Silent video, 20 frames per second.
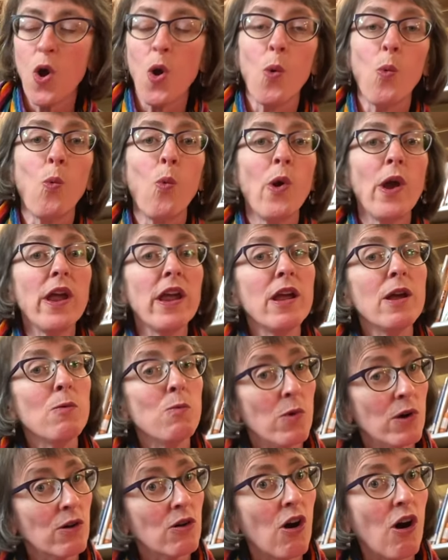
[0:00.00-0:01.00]
We
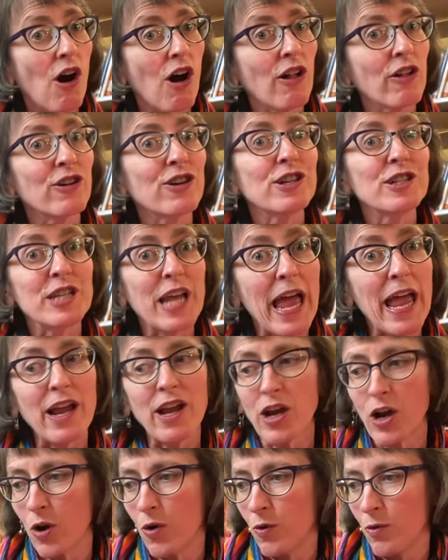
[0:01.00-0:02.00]
will call her
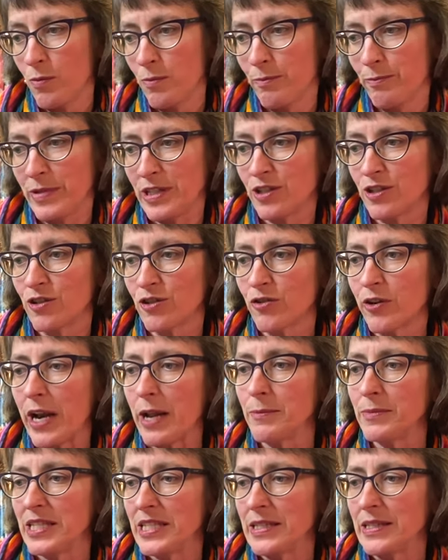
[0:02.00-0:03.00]
Tango, Mr.
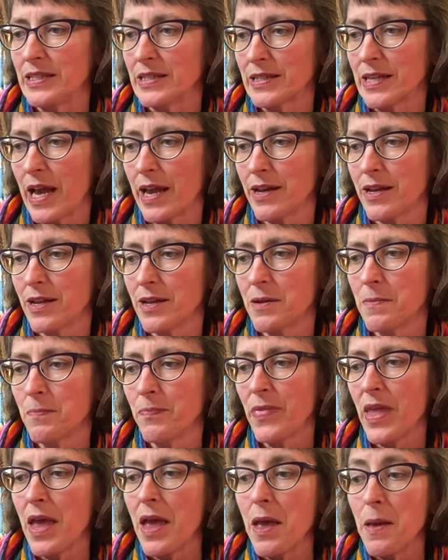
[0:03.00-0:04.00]
Gramsci decided,
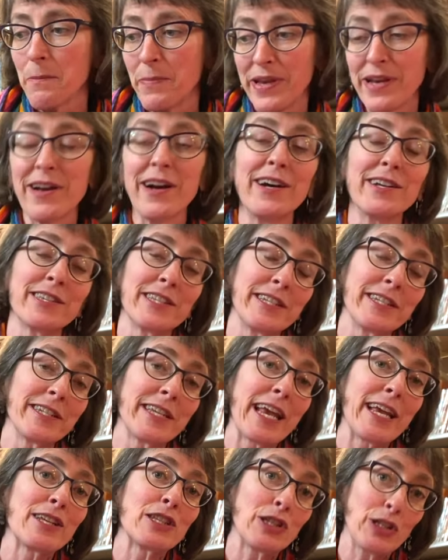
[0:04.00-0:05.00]
because it
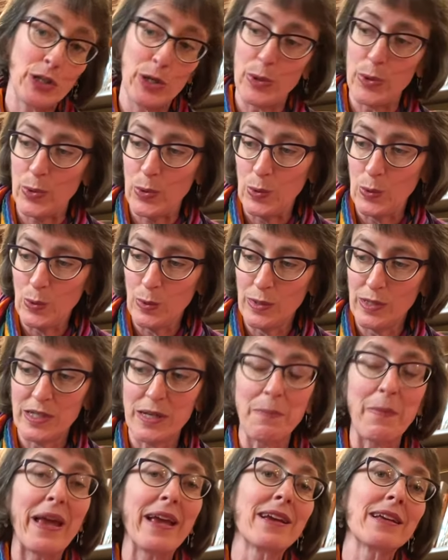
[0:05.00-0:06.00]
takes two to
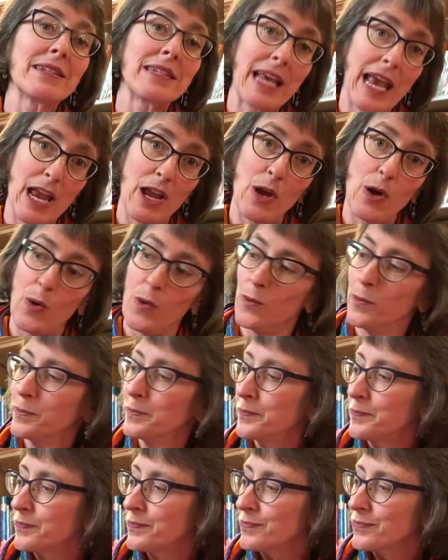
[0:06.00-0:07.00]
make a tango.
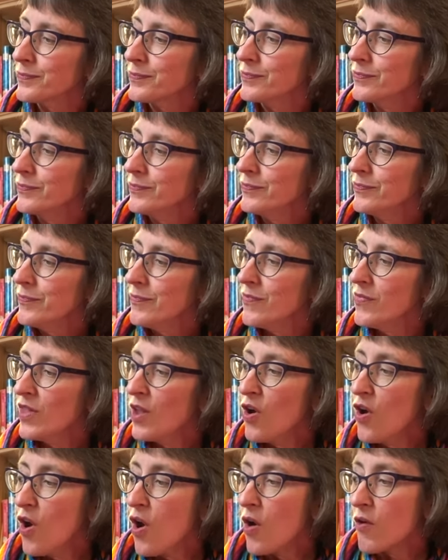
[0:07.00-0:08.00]

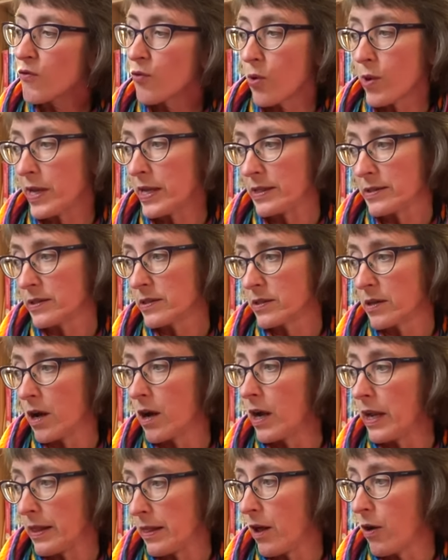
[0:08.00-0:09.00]
Roy and
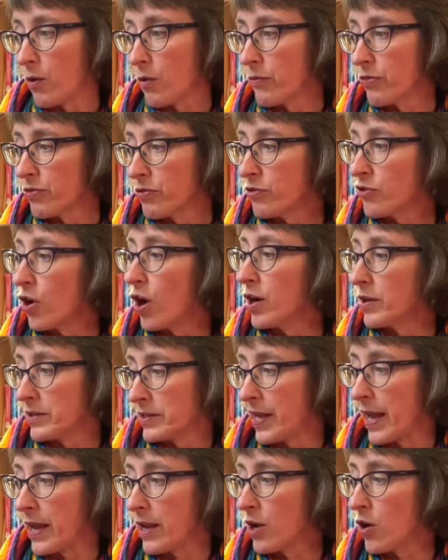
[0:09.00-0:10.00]
Silo taught
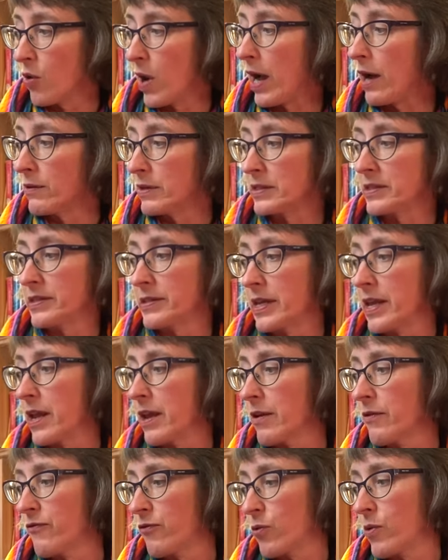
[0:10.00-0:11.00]
Tango how to
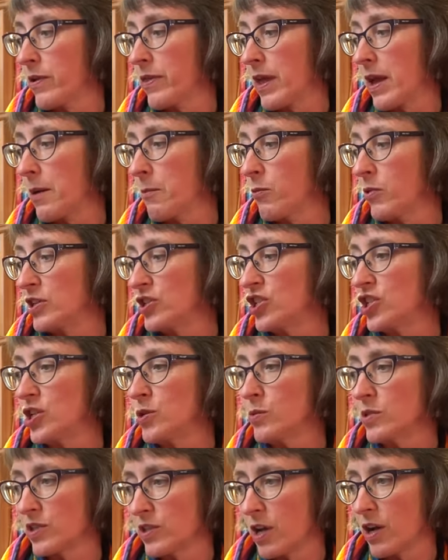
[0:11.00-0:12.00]
sing for them when she
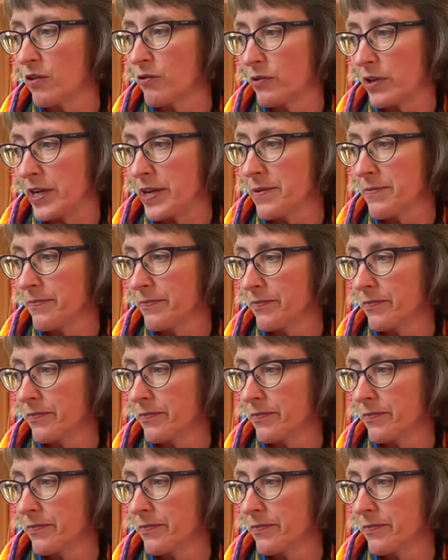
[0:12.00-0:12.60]
was hungry.